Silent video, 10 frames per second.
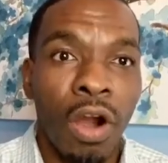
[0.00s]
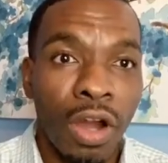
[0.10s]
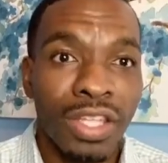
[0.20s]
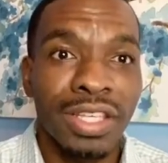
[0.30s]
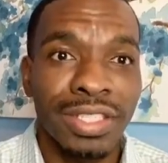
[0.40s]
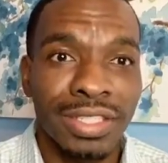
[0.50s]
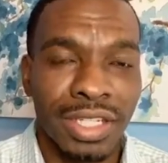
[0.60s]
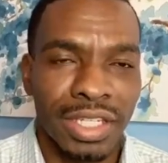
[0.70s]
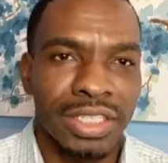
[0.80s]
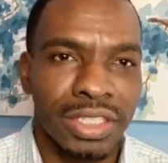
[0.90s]
audience
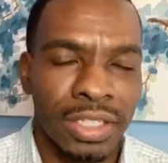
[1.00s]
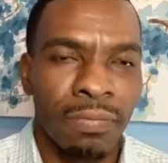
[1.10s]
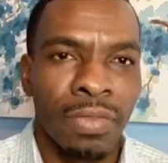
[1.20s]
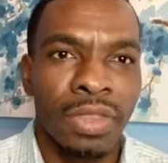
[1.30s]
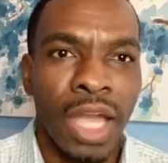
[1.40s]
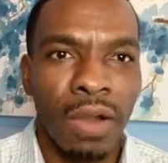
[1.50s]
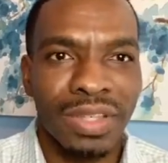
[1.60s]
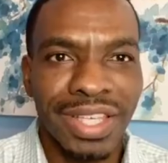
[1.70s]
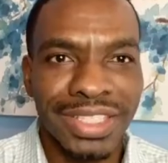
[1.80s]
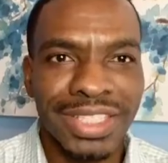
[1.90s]
selection. Now,
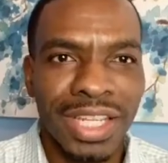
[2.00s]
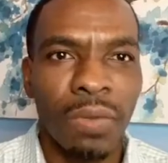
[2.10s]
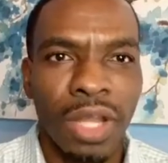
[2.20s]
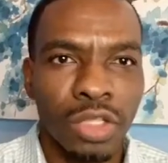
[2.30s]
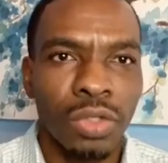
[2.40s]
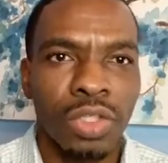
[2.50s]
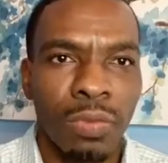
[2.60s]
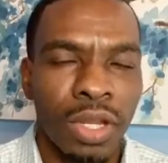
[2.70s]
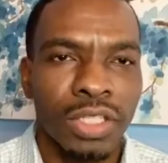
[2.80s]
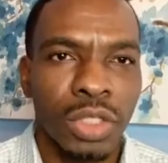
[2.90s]
yesterday what I talked
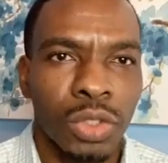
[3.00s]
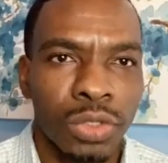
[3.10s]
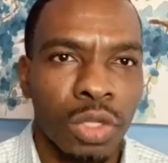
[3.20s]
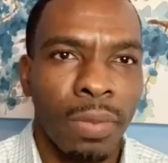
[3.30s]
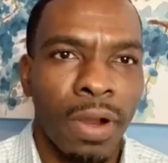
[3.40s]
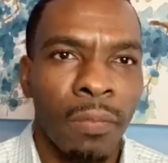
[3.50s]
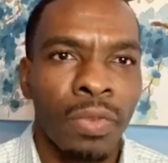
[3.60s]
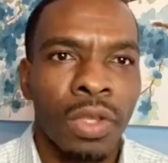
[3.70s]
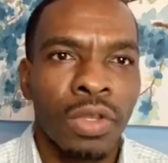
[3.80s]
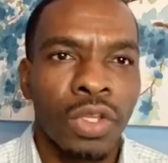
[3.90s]
about is I talked
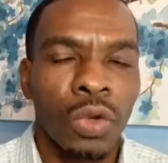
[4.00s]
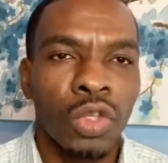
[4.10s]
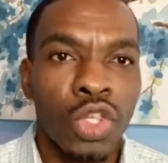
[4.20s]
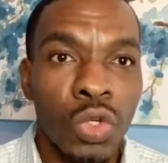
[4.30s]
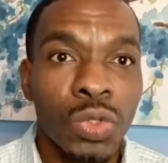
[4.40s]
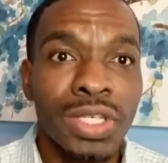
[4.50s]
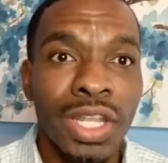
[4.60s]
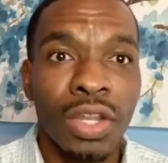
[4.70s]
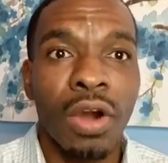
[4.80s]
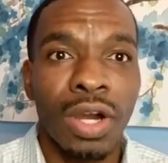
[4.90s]
about,
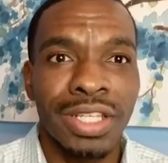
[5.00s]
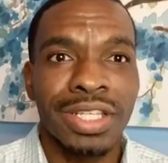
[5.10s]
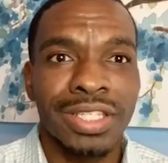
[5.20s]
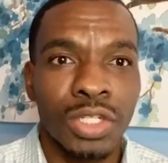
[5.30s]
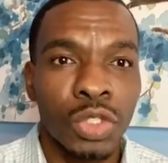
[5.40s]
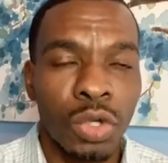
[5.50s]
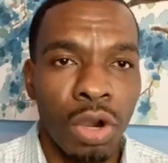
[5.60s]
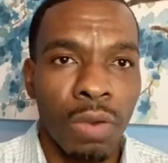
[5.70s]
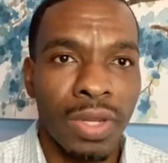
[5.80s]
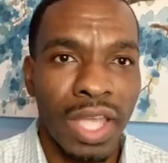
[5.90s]
using an audience that you
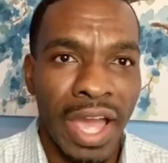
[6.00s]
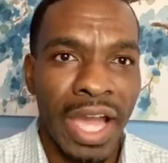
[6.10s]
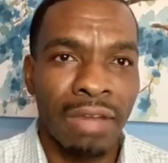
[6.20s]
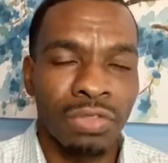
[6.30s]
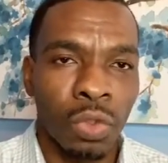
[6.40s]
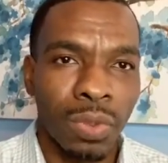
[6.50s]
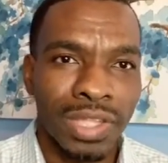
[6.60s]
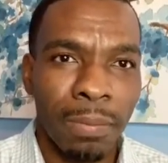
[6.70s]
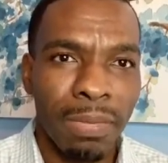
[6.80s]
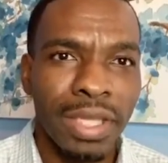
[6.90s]
already have. So
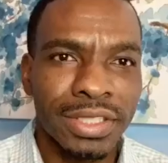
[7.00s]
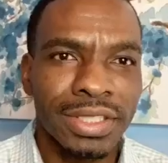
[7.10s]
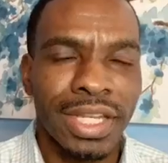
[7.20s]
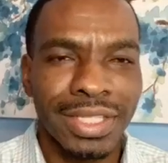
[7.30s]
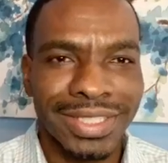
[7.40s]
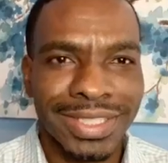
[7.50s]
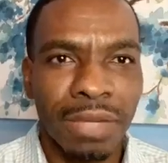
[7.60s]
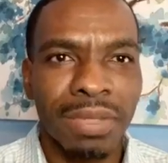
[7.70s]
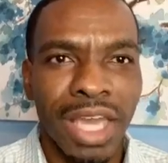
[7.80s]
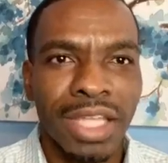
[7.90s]
what that means is that in
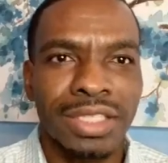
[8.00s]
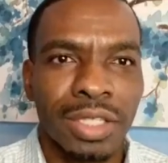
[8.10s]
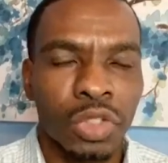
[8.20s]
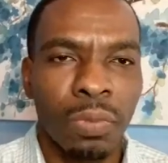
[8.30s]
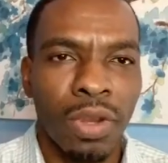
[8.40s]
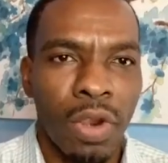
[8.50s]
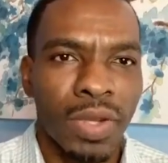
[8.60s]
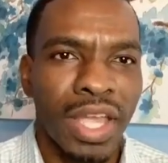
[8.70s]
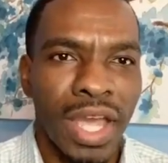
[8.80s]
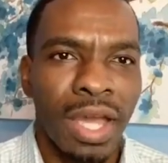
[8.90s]
some cases, you may
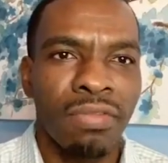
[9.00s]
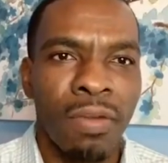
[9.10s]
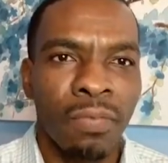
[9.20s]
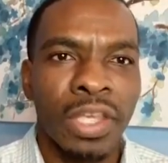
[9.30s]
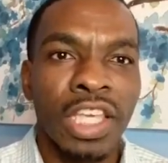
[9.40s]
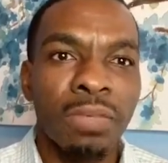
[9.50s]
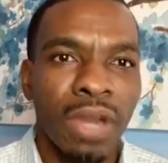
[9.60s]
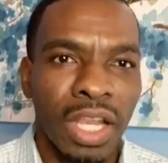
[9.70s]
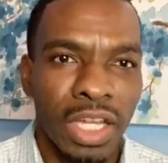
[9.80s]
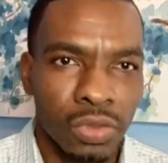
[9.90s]
already have
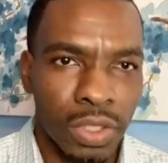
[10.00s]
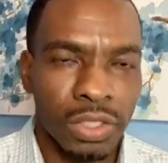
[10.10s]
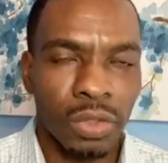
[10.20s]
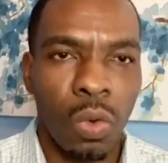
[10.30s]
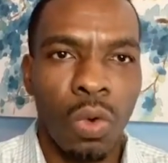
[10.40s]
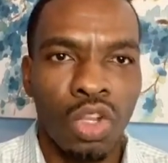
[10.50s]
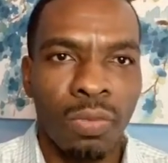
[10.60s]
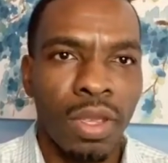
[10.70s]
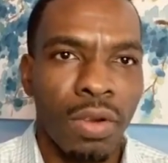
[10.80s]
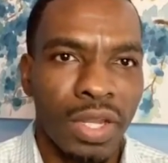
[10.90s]
email address or
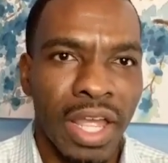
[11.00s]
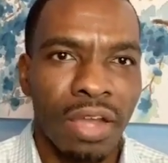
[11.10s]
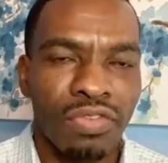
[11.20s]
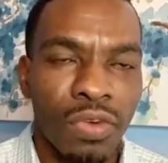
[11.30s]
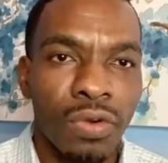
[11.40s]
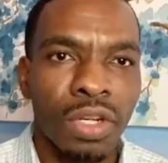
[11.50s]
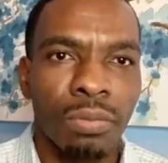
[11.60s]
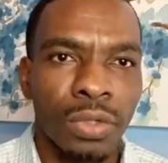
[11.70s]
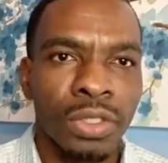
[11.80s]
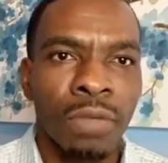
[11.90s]
you may already have phone
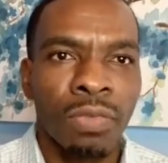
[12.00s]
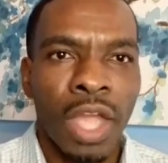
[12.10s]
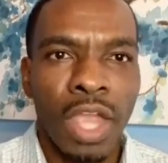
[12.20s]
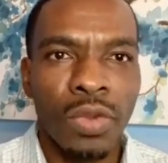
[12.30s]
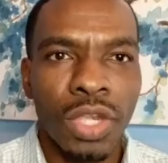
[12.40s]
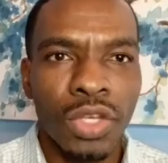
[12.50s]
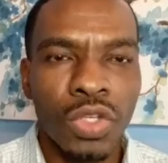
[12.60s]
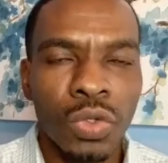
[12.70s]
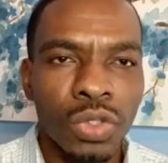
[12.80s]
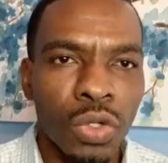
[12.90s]
numbers, and you
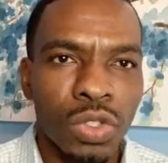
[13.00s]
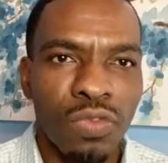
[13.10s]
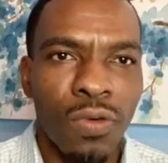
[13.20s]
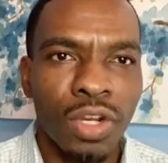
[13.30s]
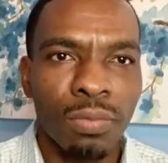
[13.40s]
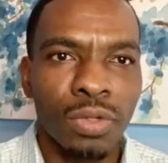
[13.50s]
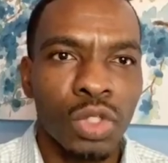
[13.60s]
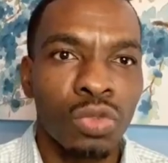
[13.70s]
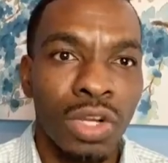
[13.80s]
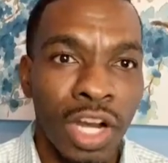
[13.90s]
can use those phone
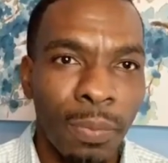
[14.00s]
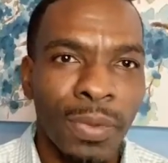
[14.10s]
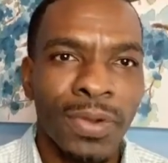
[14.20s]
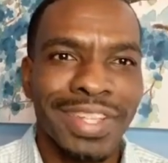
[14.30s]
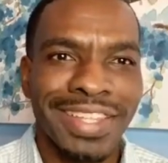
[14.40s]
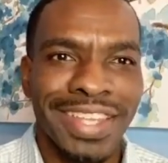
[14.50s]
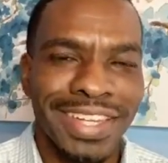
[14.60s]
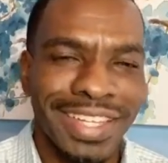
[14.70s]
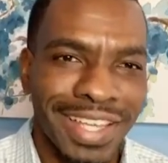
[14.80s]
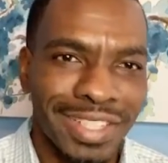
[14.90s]
numbers to upload that
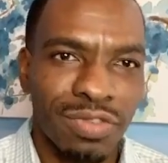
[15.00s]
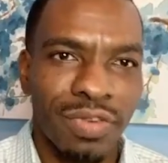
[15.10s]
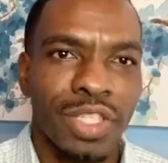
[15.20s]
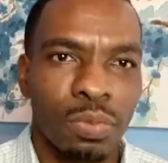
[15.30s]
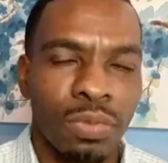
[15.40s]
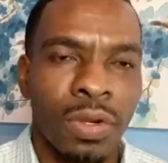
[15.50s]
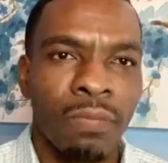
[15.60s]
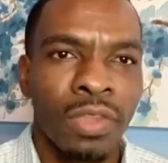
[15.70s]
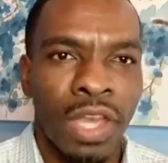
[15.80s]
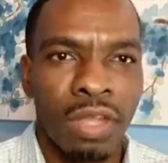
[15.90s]
data into
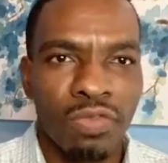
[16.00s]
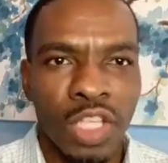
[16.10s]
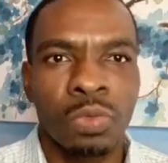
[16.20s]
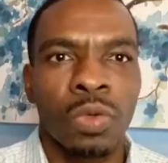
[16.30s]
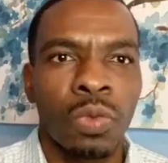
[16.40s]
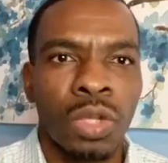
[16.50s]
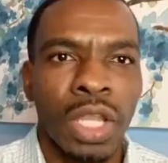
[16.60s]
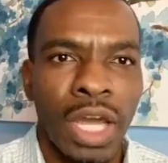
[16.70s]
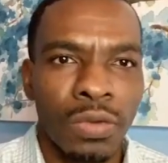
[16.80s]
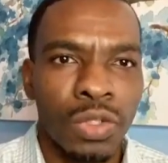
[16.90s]
Facebook, and Facebook will
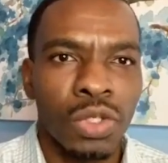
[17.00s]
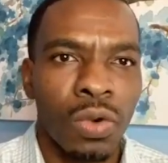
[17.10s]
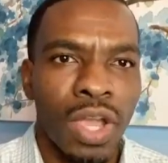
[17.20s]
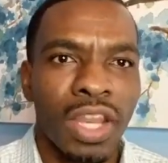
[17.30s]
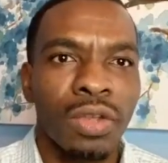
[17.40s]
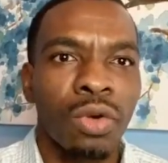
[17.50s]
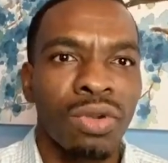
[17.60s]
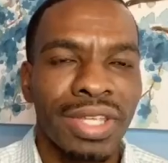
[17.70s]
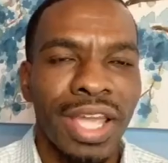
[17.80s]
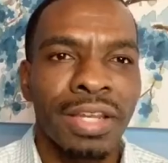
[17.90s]
allow you to go ahead and
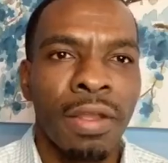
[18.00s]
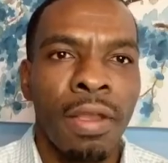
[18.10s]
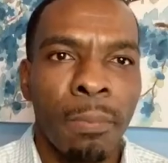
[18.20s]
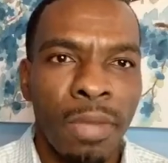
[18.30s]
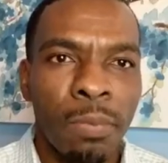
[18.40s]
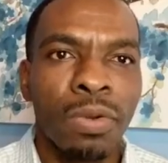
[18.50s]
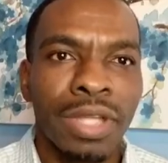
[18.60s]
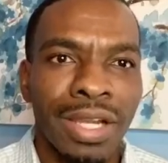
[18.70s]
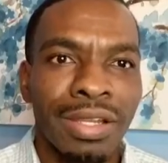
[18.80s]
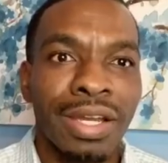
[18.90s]
create people
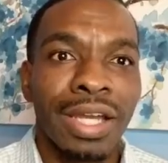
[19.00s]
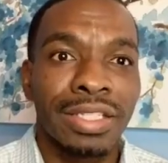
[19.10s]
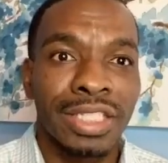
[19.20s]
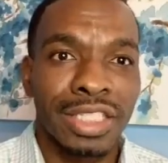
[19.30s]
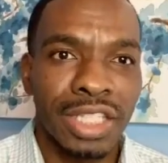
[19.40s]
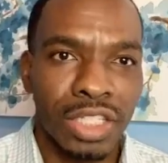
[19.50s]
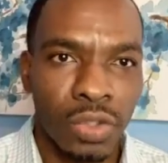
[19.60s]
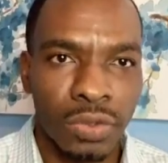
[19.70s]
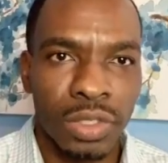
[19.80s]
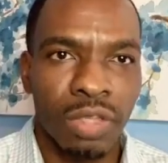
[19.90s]
that look just like
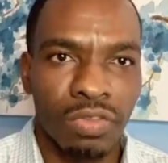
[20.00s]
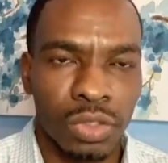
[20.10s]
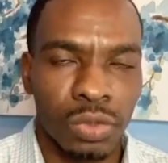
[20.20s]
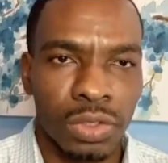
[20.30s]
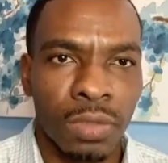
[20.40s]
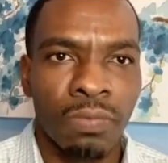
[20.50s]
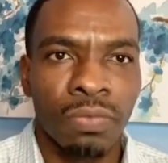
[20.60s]
those individuals.